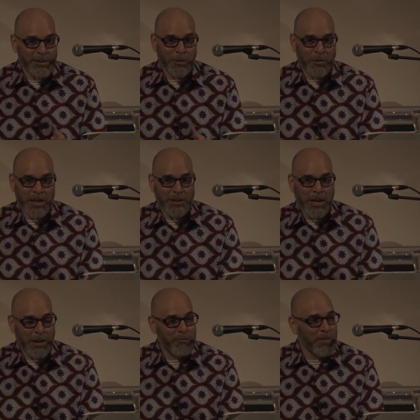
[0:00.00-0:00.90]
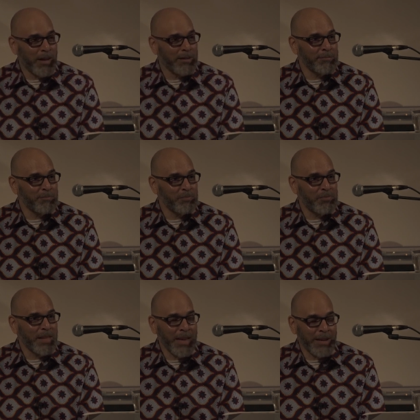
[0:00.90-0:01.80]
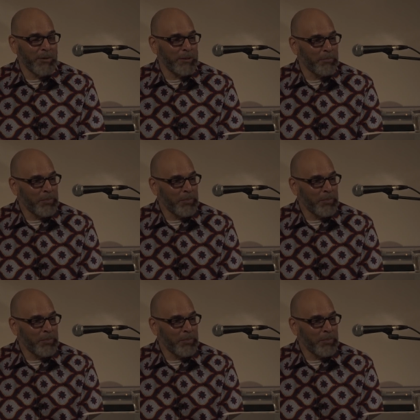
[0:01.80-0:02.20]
you know, in, in, in anyway.